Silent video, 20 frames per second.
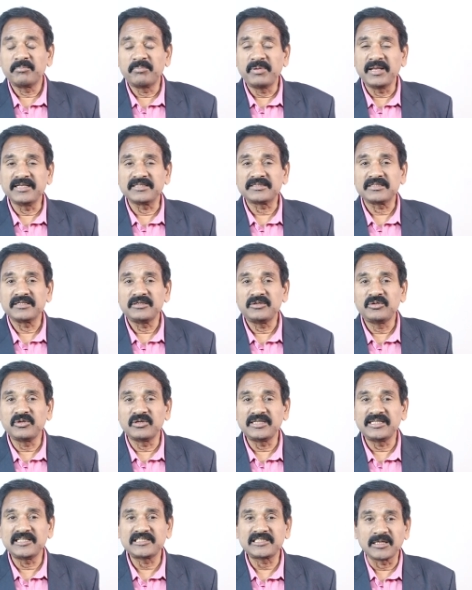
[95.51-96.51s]
please
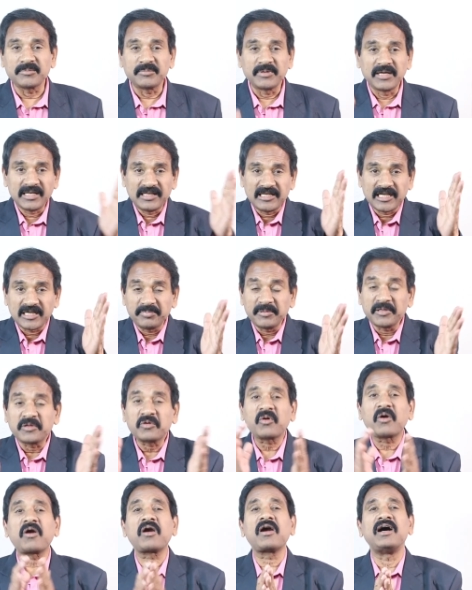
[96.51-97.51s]
don't disturb. Let me
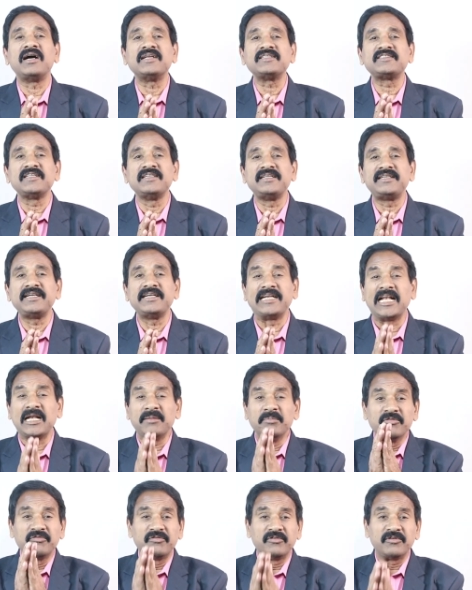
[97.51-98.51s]
concentrate.
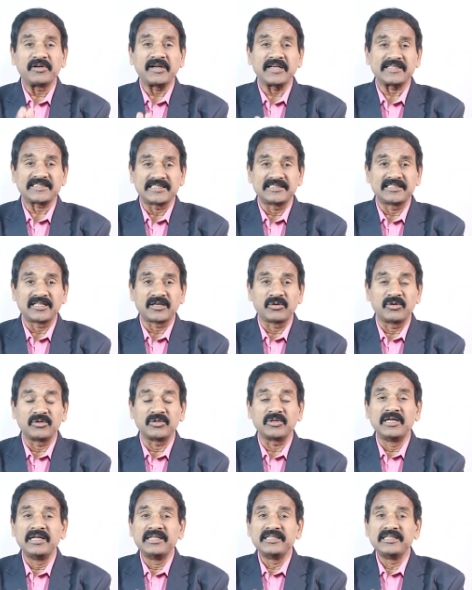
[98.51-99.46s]
Let me focus on the road.